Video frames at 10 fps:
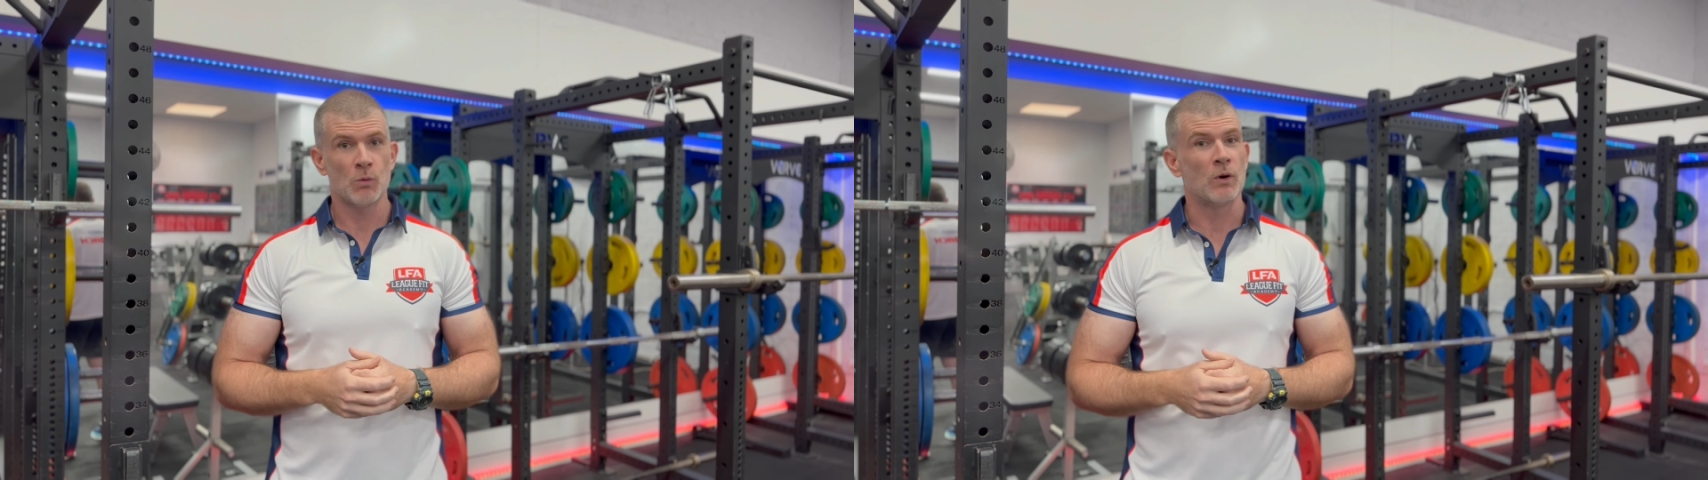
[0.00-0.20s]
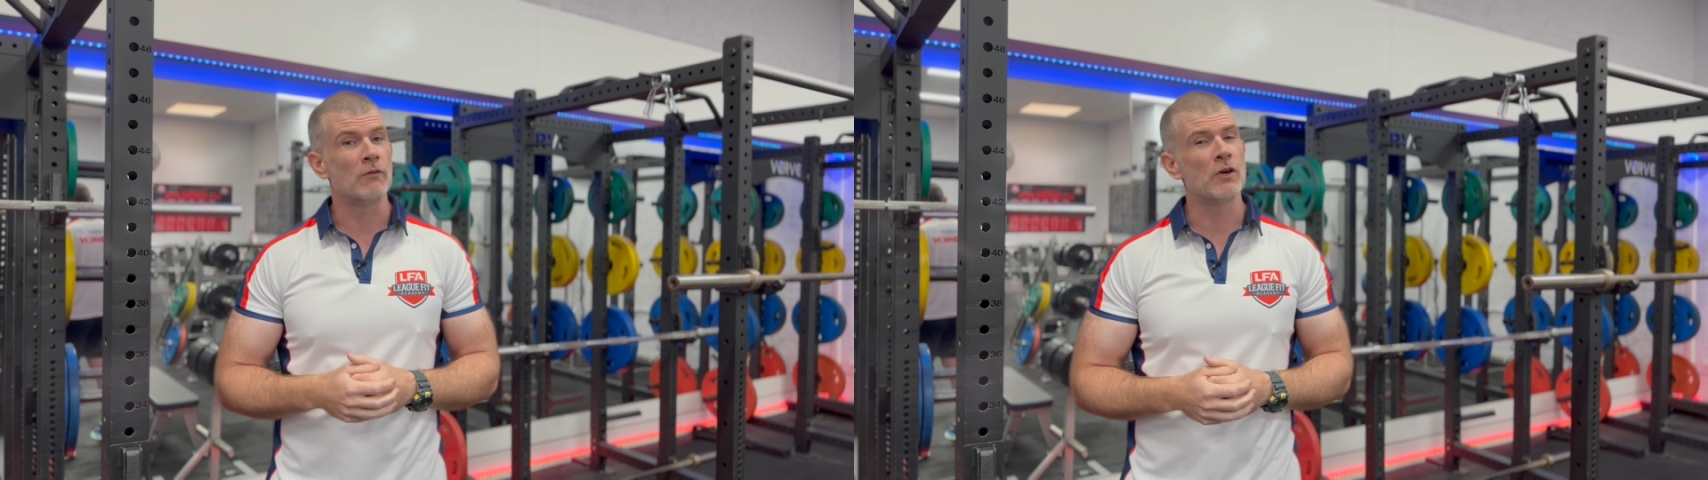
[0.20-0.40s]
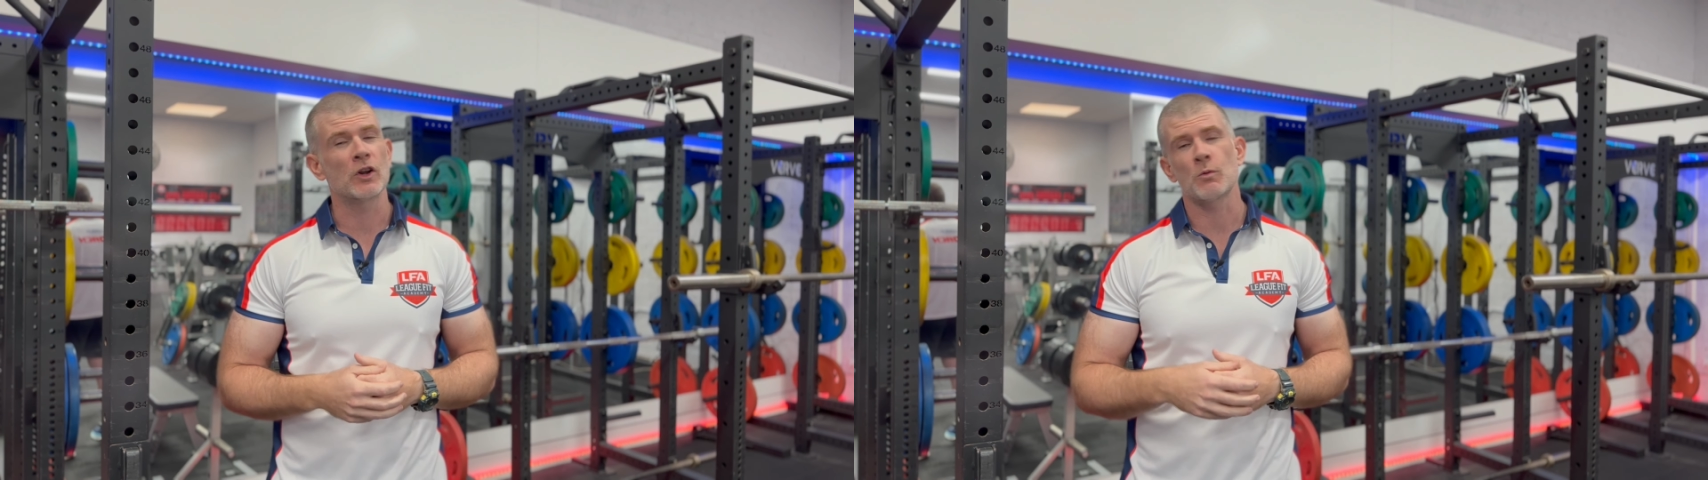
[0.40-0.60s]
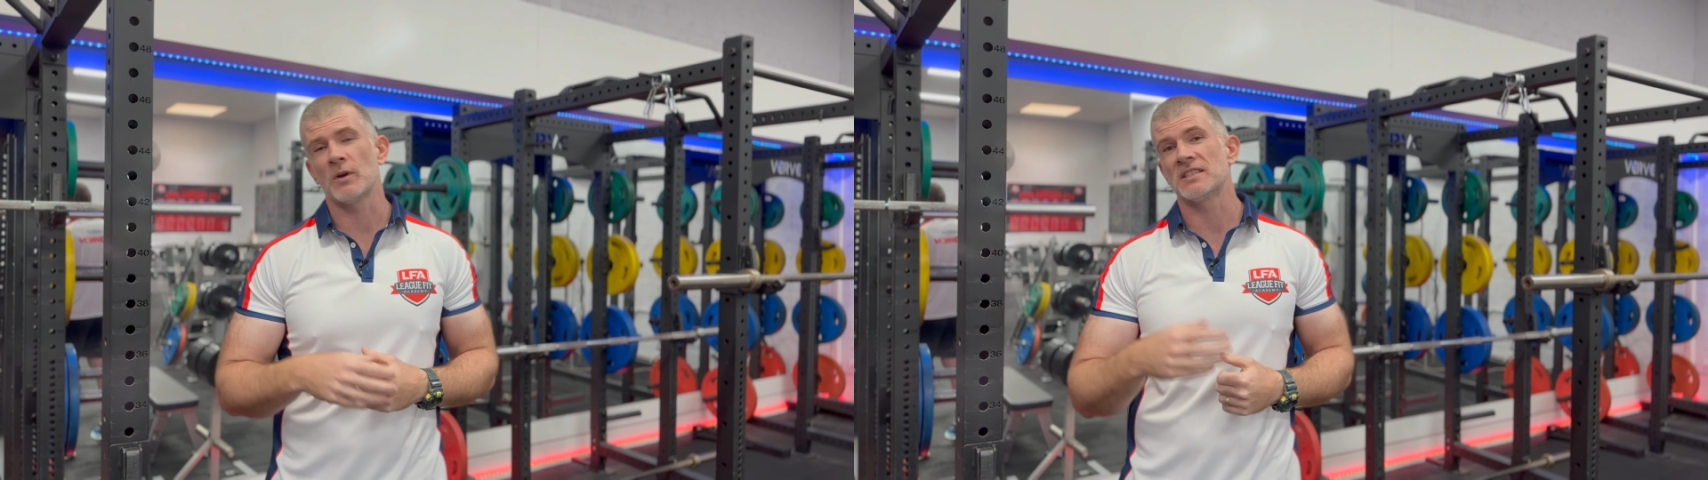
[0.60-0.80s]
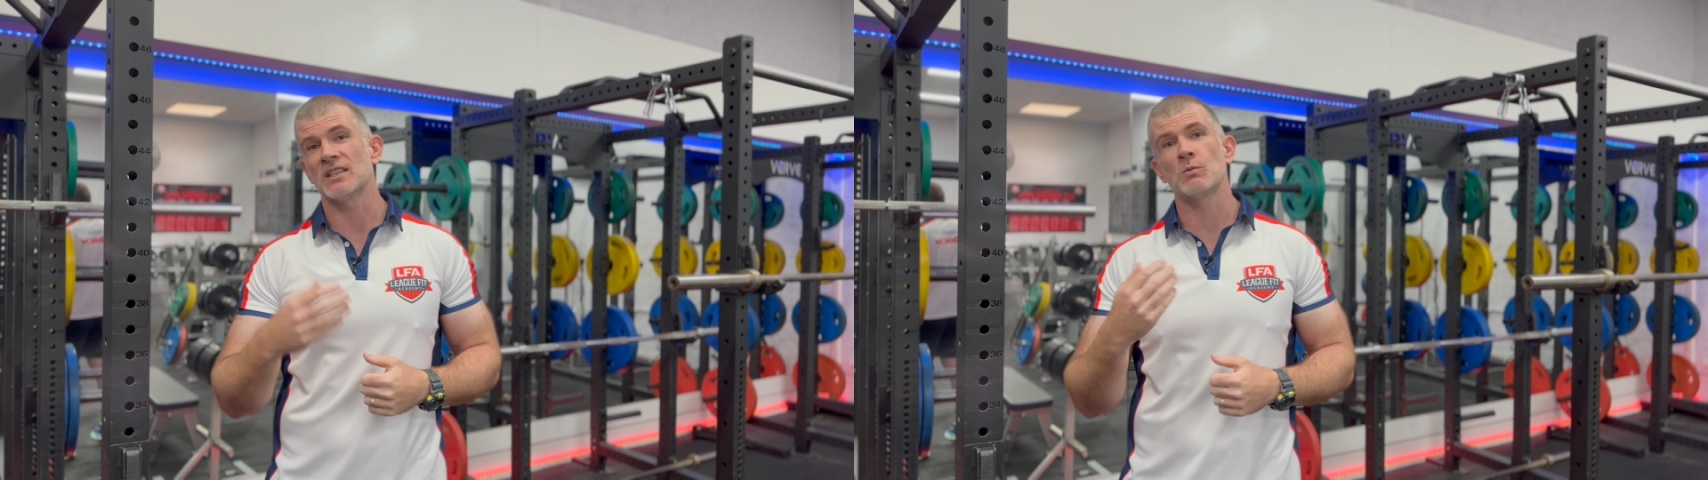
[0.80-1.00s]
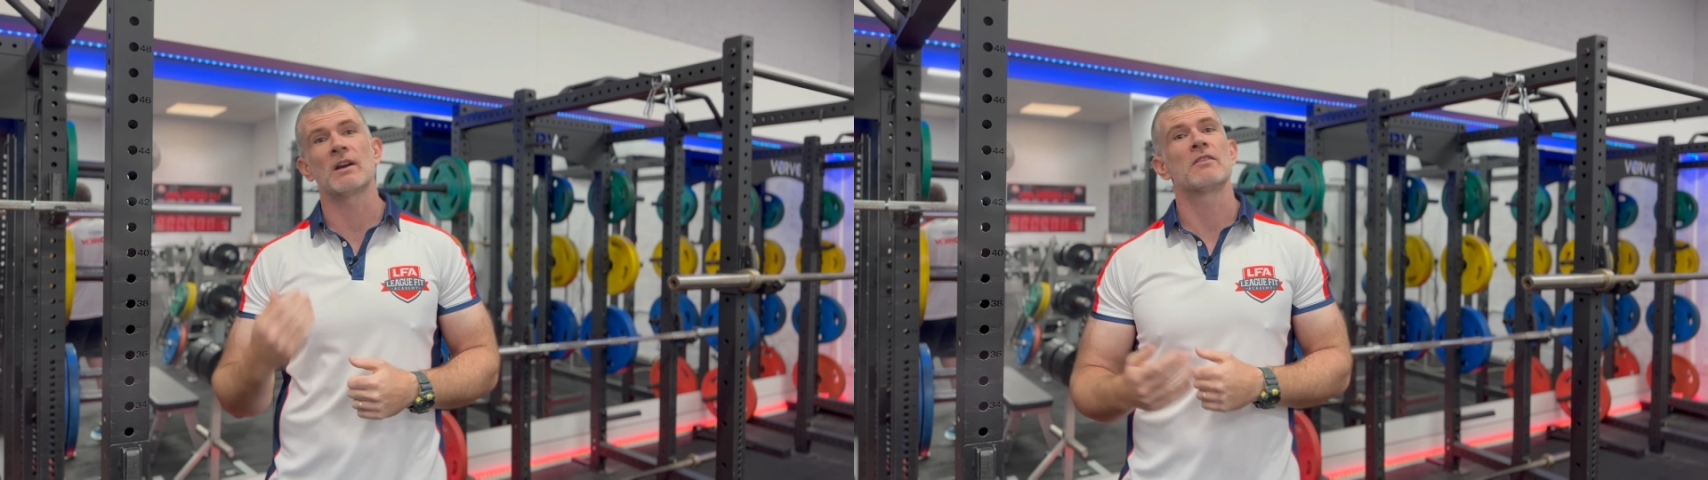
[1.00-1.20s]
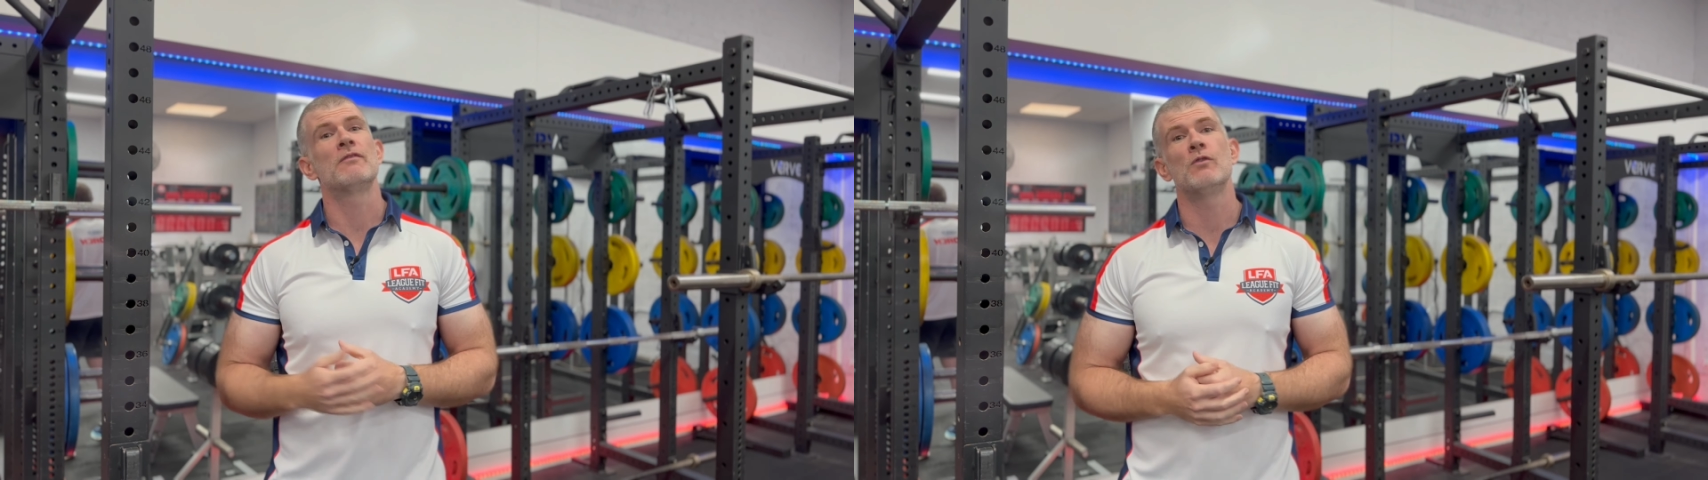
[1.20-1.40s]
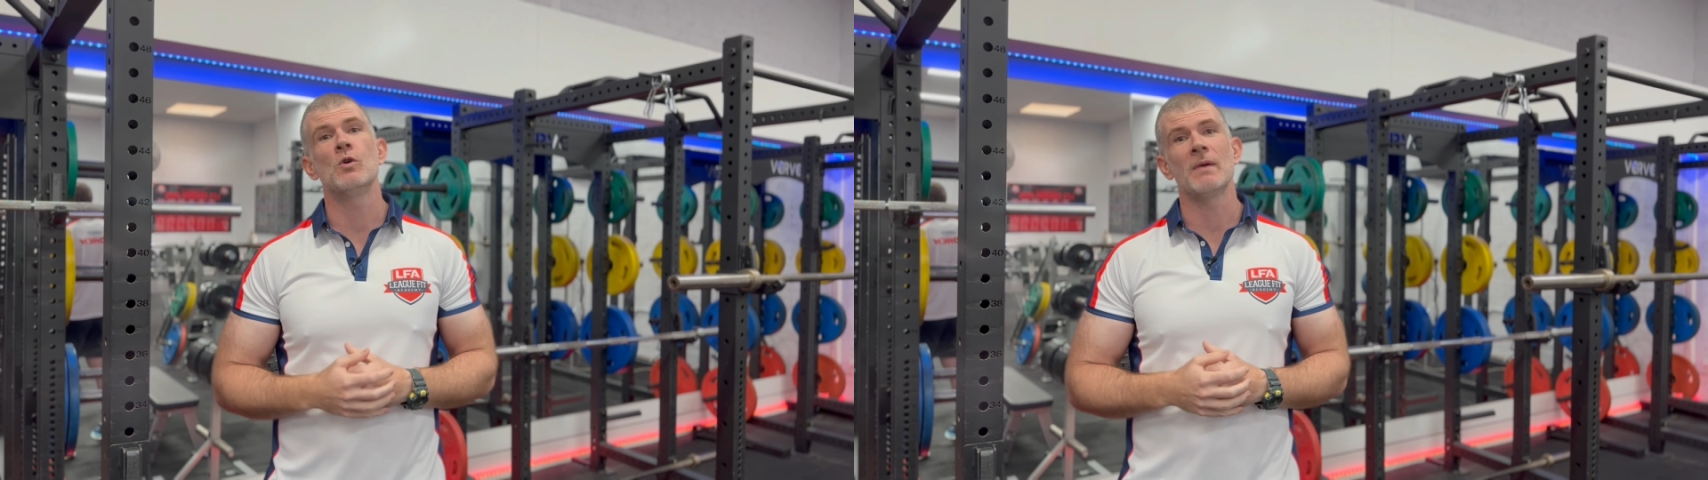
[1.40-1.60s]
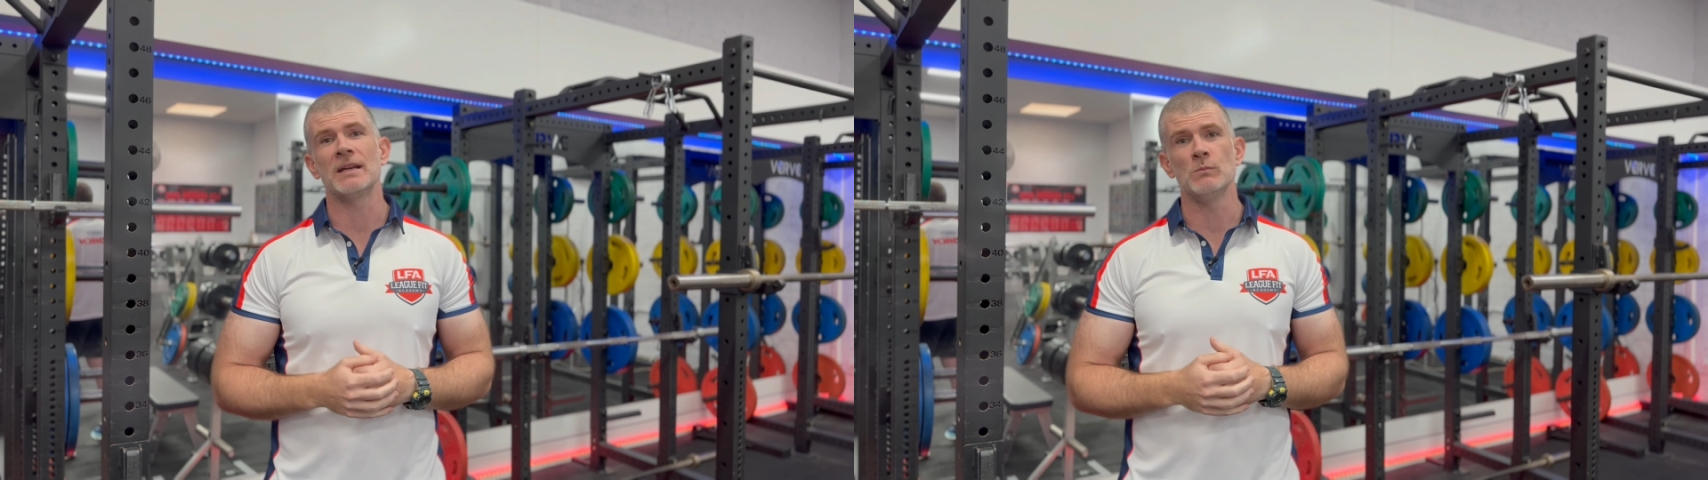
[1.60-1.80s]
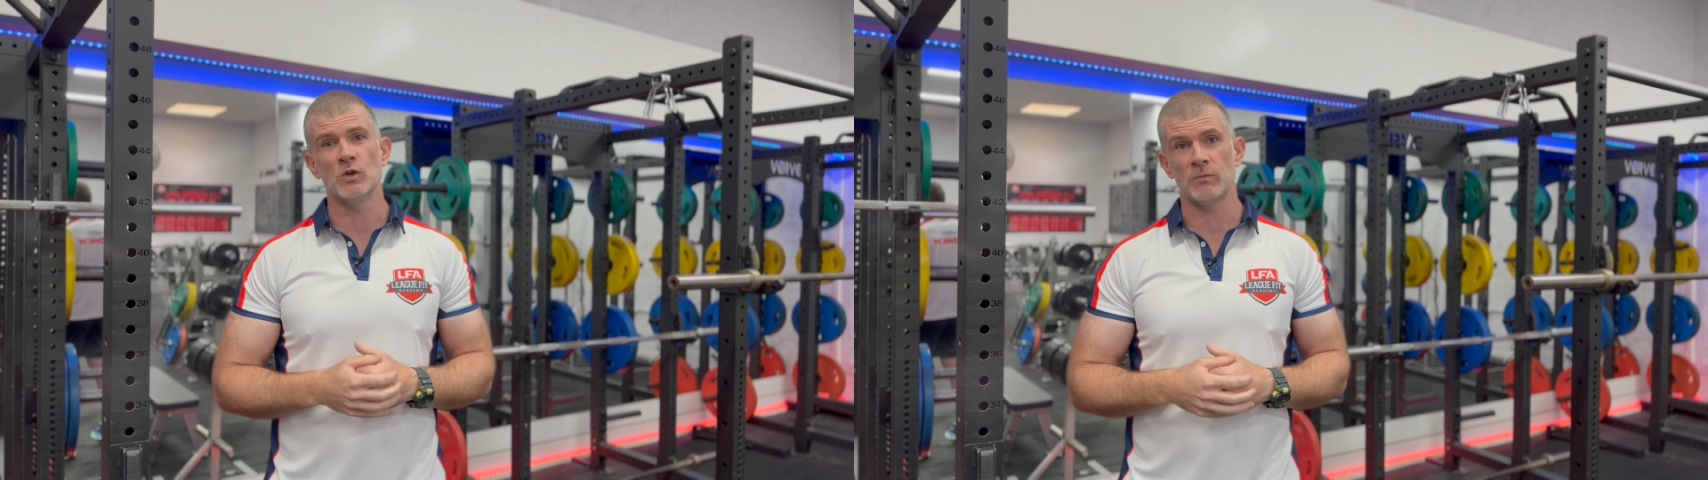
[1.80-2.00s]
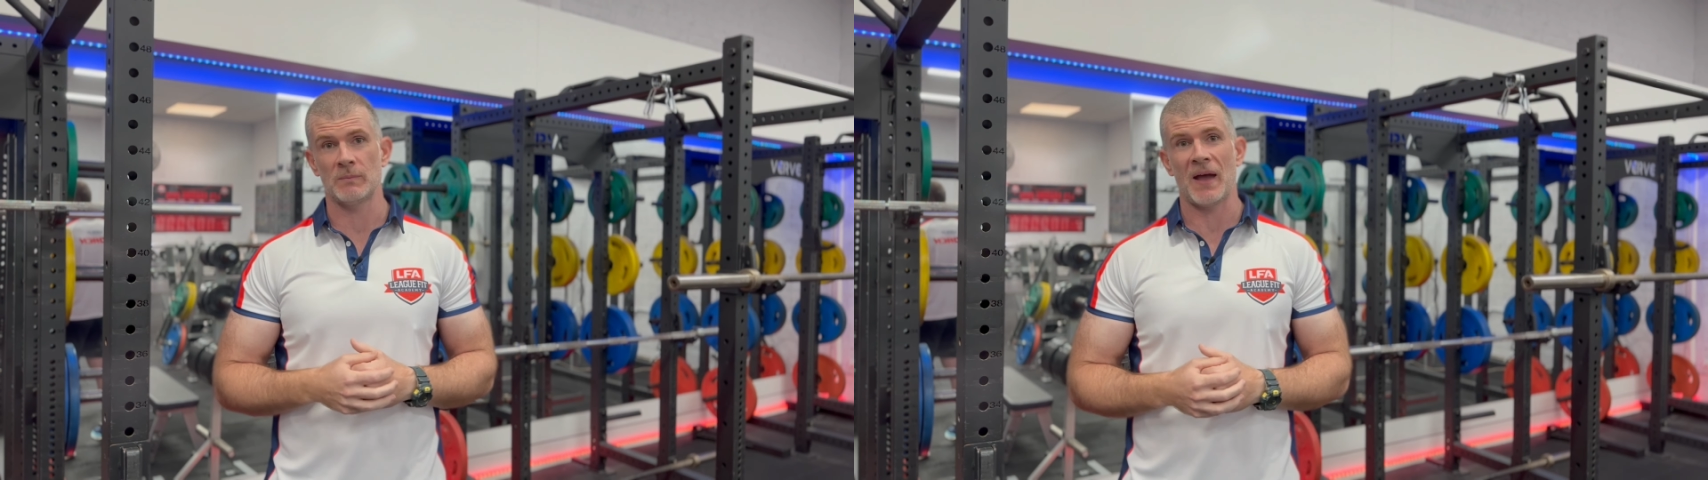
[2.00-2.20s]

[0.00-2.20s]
Well, vertical pressing is one of the 4 main movement